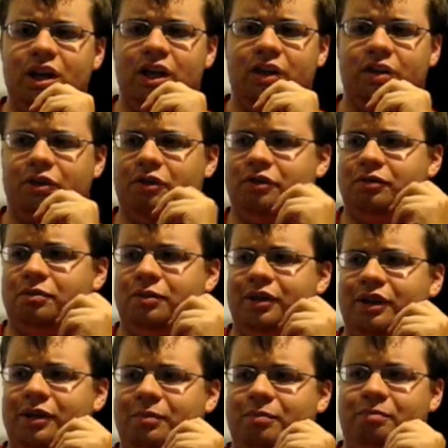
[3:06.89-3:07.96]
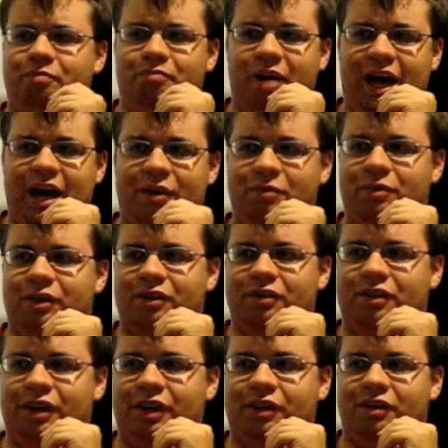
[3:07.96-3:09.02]
There's really bad ones
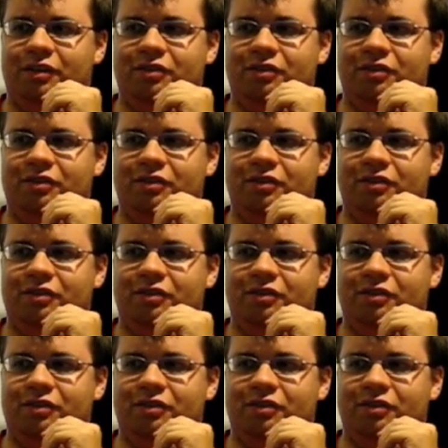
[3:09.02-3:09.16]
like